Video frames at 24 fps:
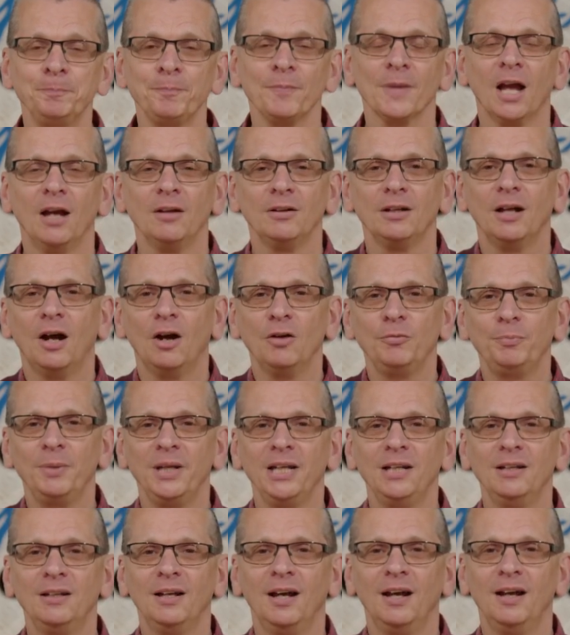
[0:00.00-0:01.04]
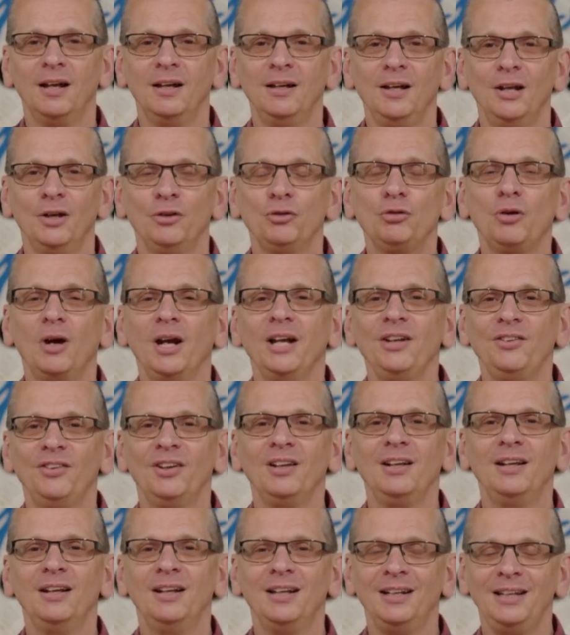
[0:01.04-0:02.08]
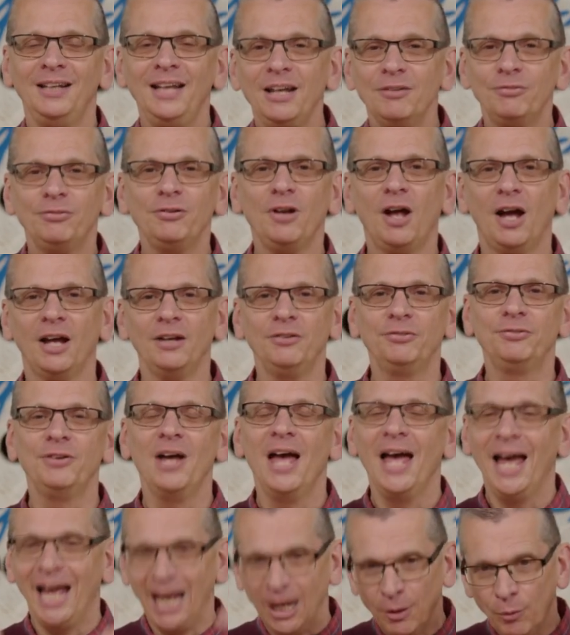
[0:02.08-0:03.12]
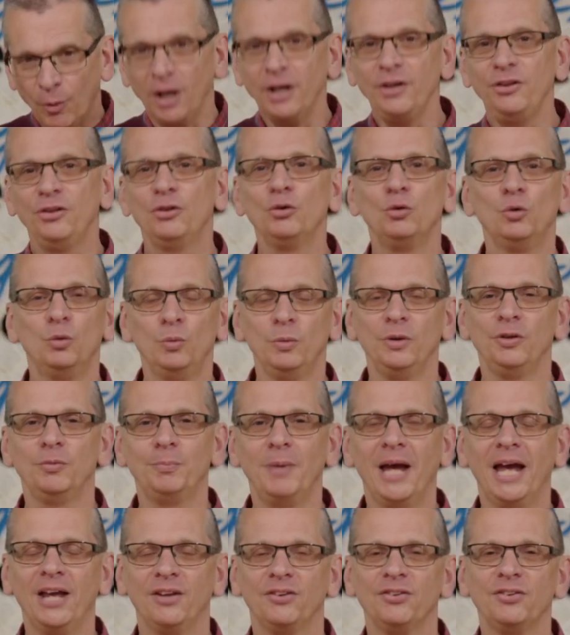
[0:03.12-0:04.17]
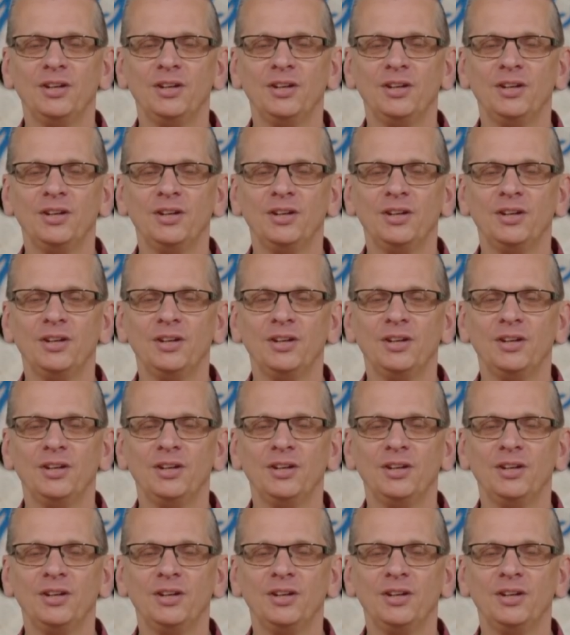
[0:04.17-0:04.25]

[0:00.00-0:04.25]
I've been trying to live life how I thought was best